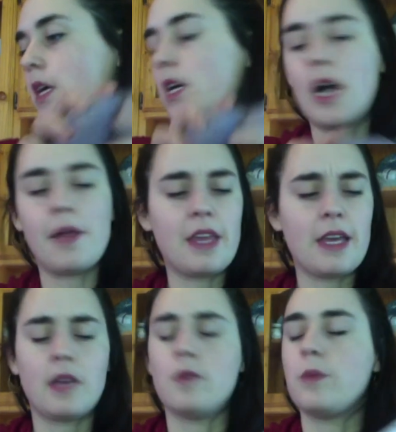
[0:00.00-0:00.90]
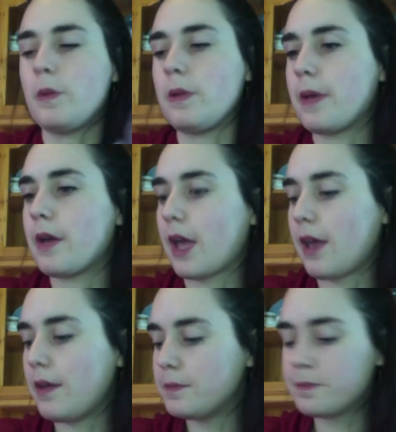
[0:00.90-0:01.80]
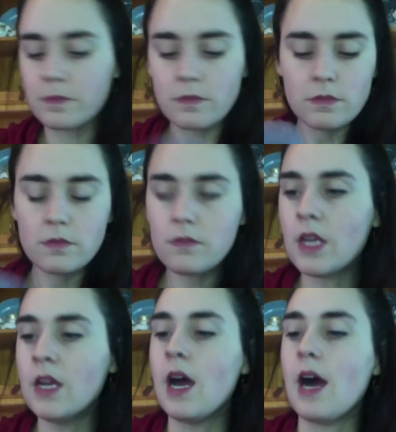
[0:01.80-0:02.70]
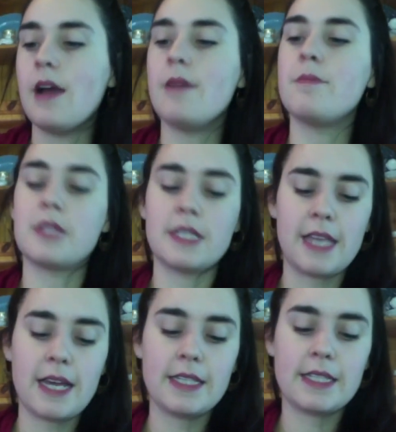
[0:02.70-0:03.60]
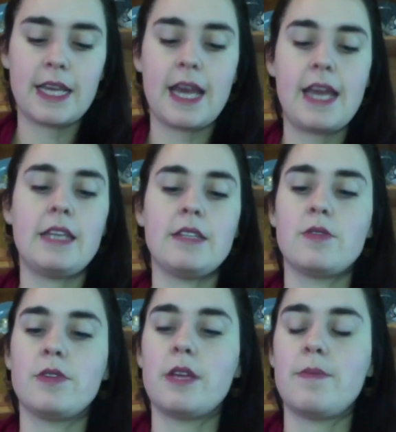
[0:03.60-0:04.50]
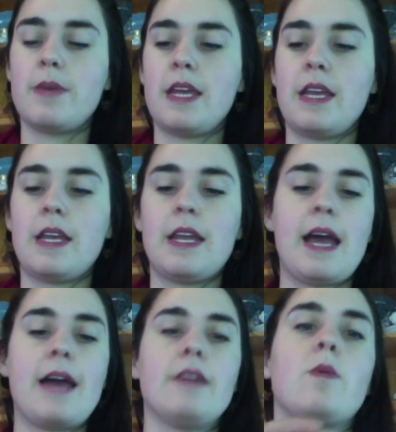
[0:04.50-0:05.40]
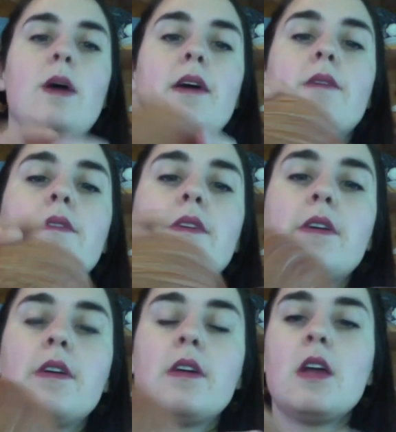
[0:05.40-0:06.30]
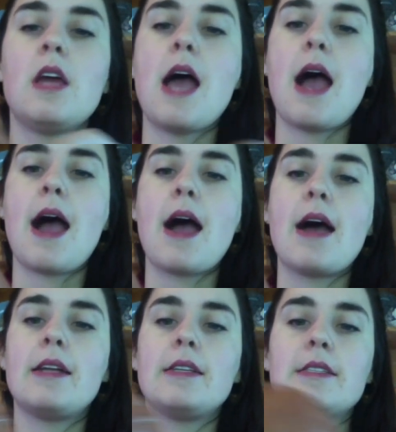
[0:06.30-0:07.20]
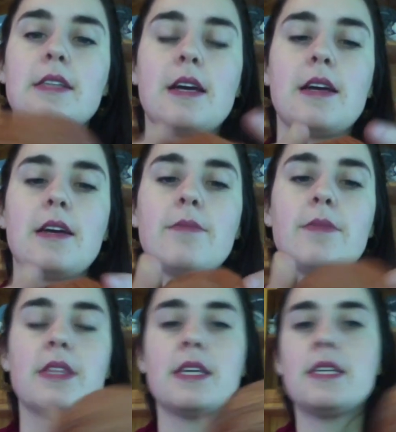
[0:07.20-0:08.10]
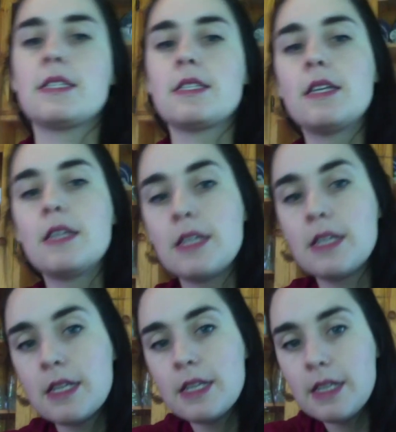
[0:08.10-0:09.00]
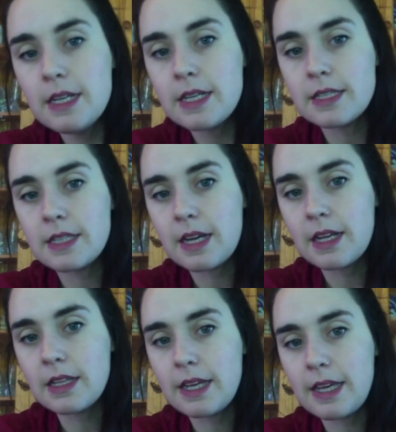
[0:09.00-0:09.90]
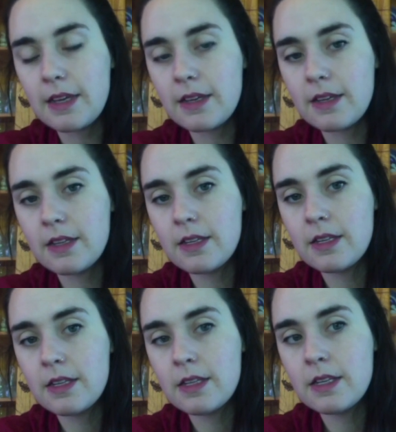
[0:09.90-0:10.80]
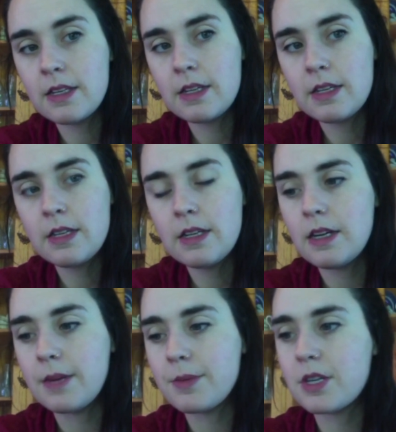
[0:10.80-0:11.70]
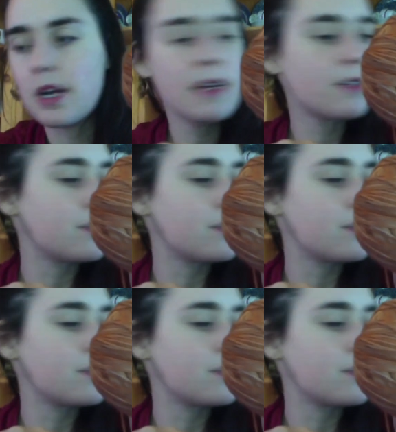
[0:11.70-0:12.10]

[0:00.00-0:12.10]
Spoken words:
I'm thinking it'll probably be okay. The second skein has already been hand wound, and this is the colour here. I'm trying to